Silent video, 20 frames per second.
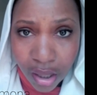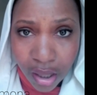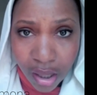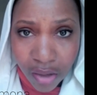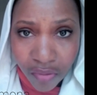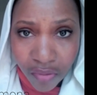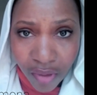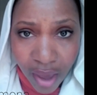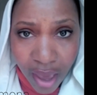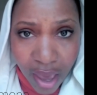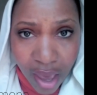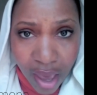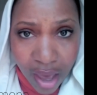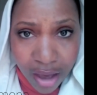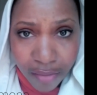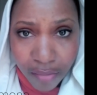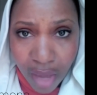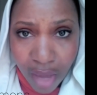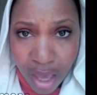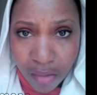If
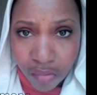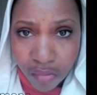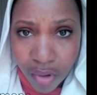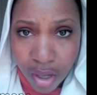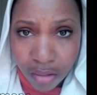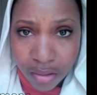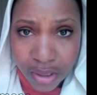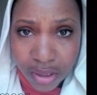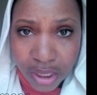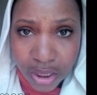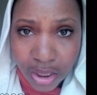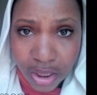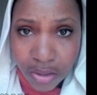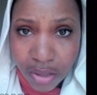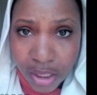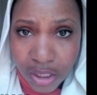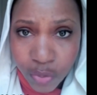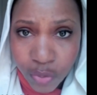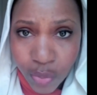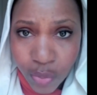e'er my will did
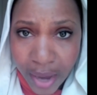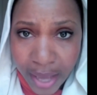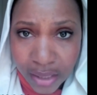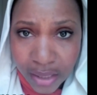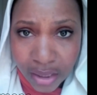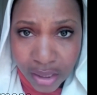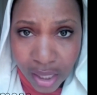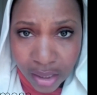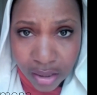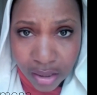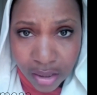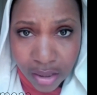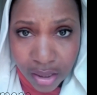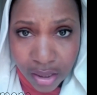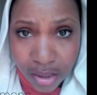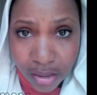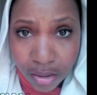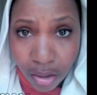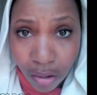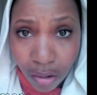trespass against
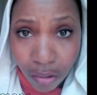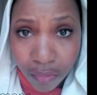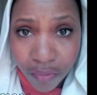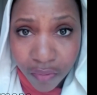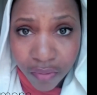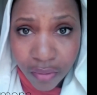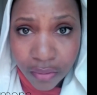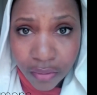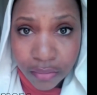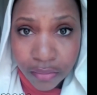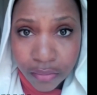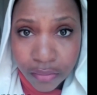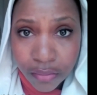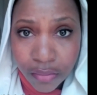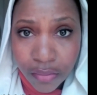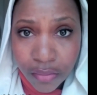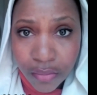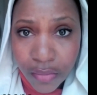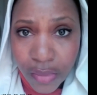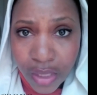his love,
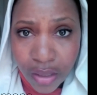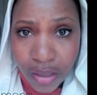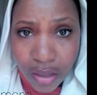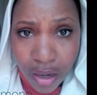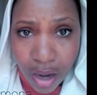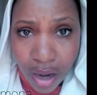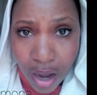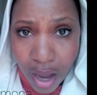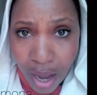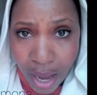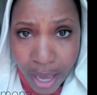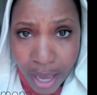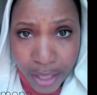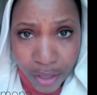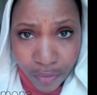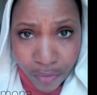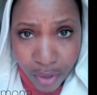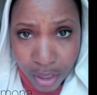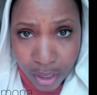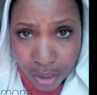
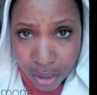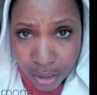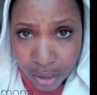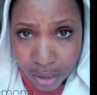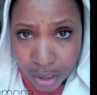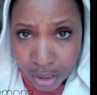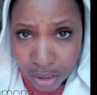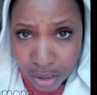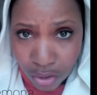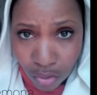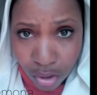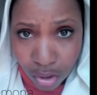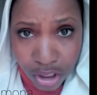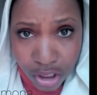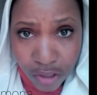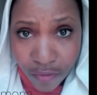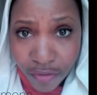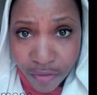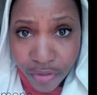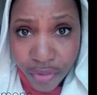either in
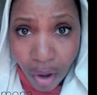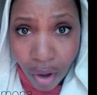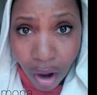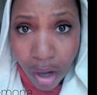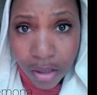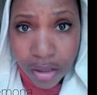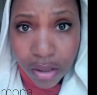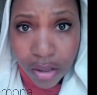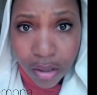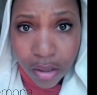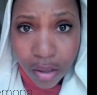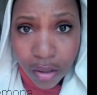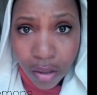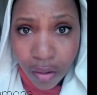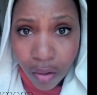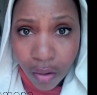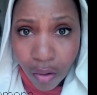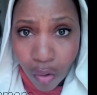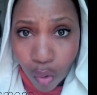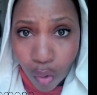discourse of thought
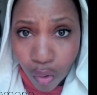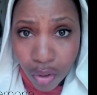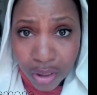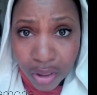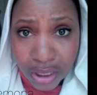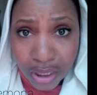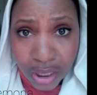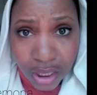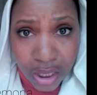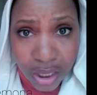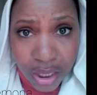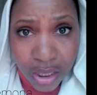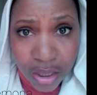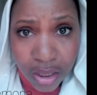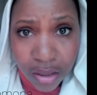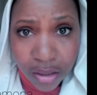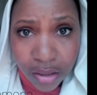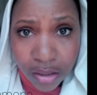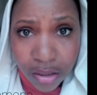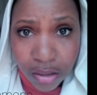or deed,
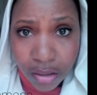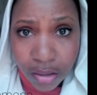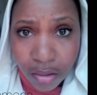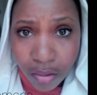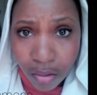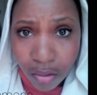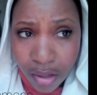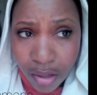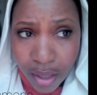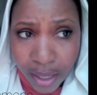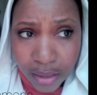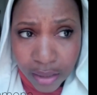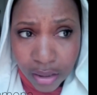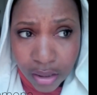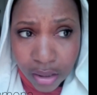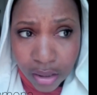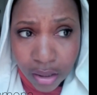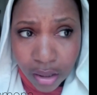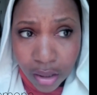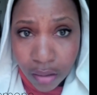or
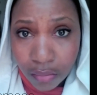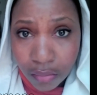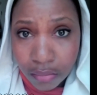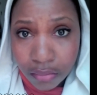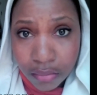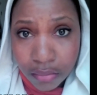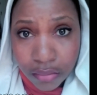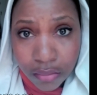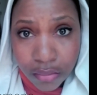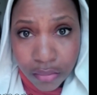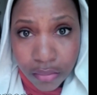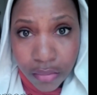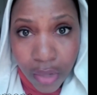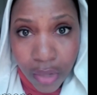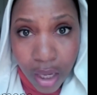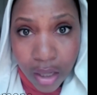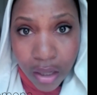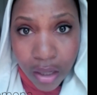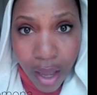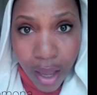that
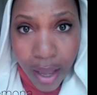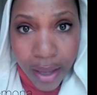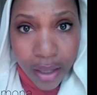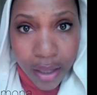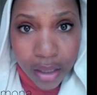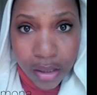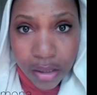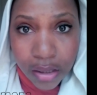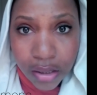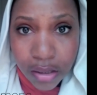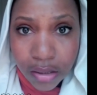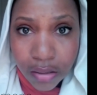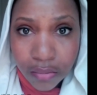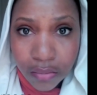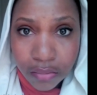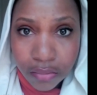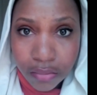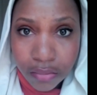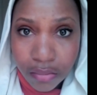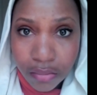mine eyes,
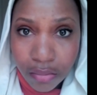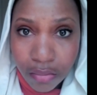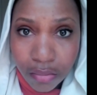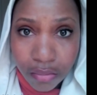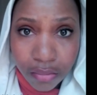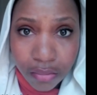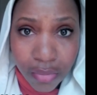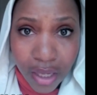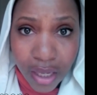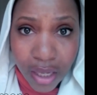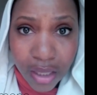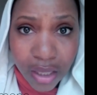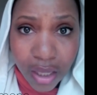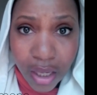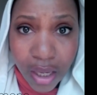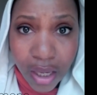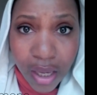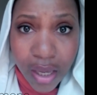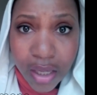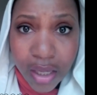mine
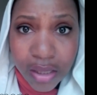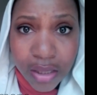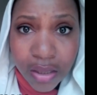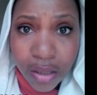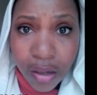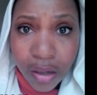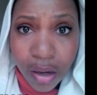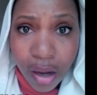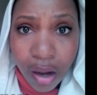ears,